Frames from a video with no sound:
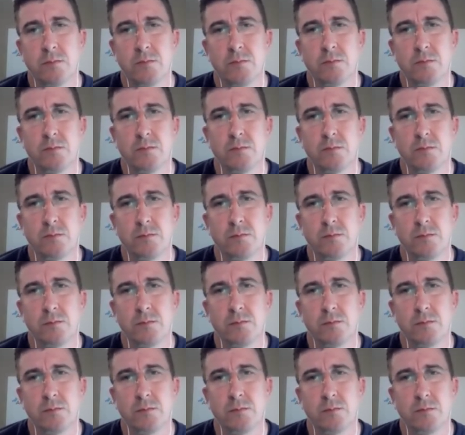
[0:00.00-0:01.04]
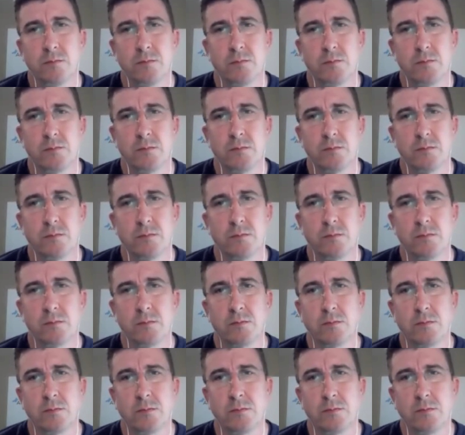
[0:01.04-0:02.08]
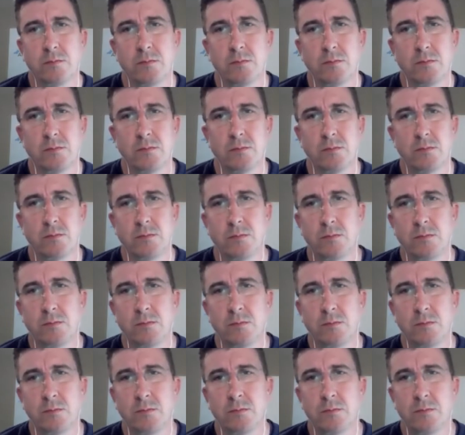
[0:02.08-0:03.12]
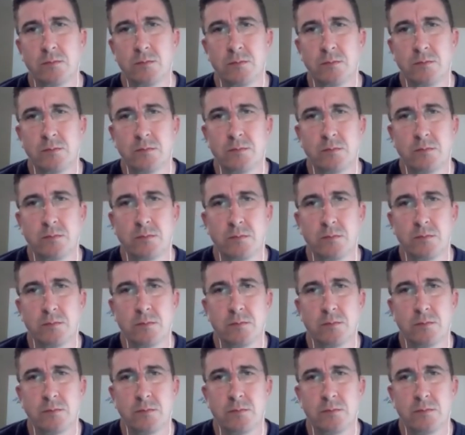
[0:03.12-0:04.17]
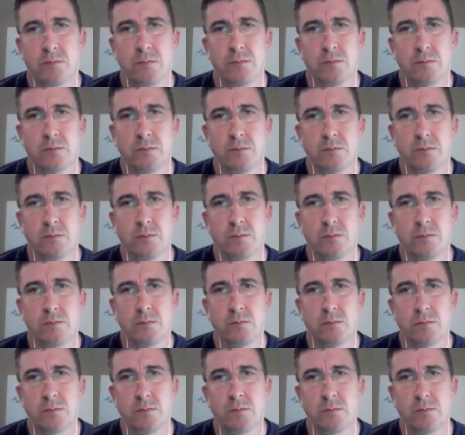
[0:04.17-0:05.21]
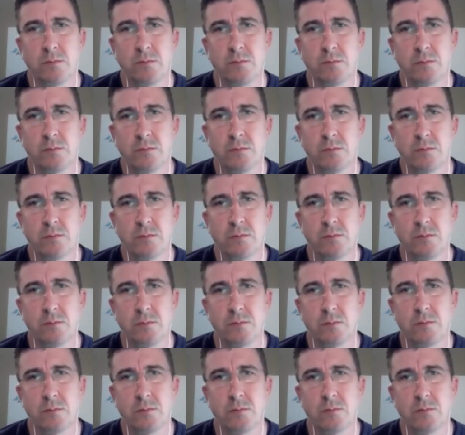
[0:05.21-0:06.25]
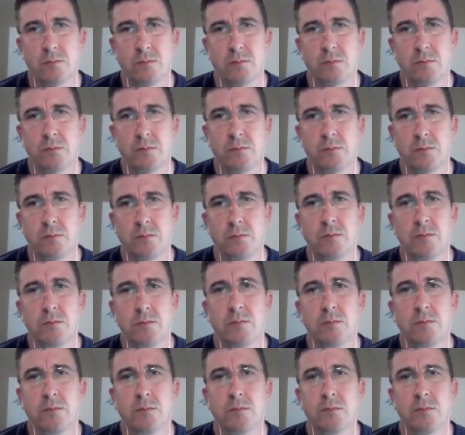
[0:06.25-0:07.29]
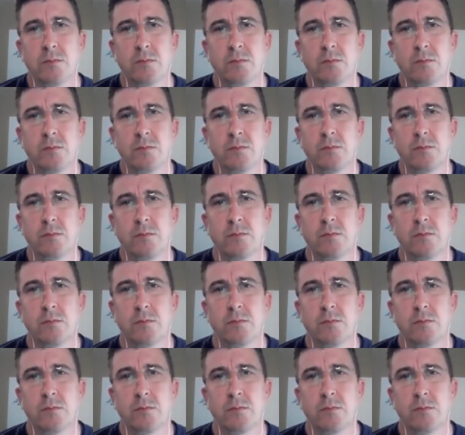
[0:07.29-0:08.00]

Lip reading: [no speech]